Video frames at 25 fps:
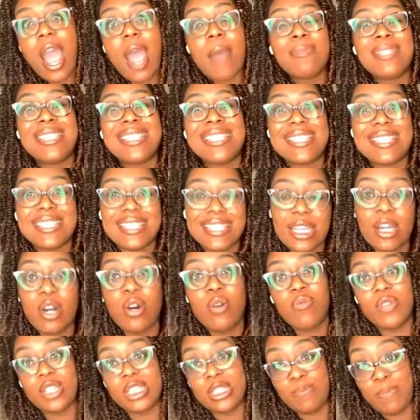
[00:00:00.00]
I'm
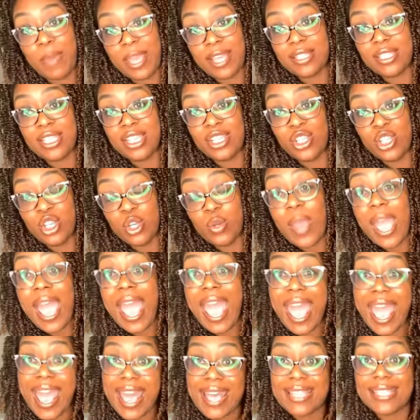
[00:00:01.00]
still respecting you
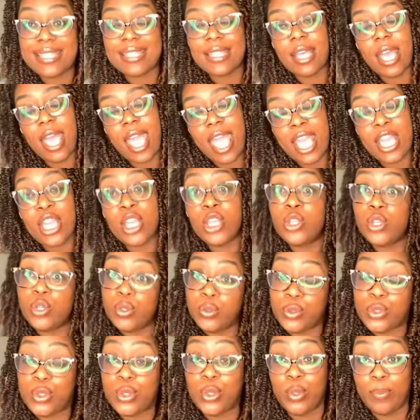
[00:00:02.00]
as a
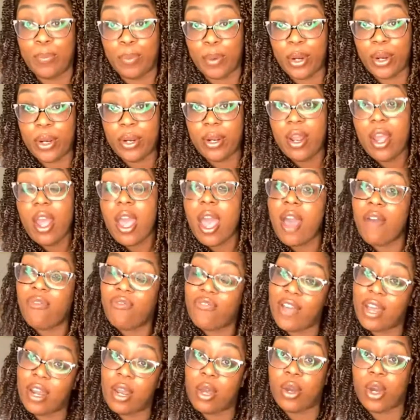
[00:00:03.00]
YouTuber,
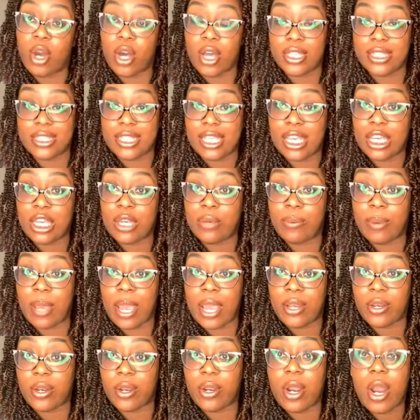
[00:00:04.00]
a fellow content
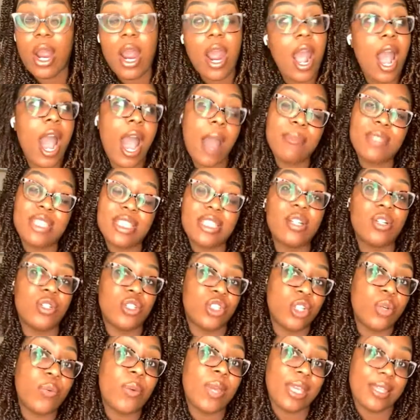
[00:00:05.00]
creator. I'm
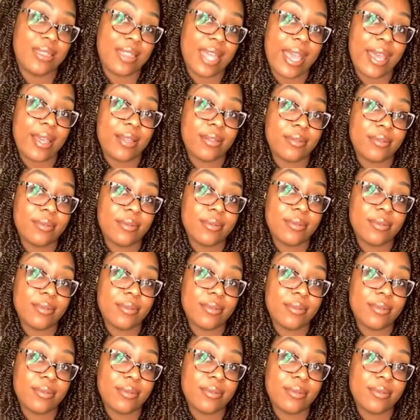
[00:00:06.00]
still doing that.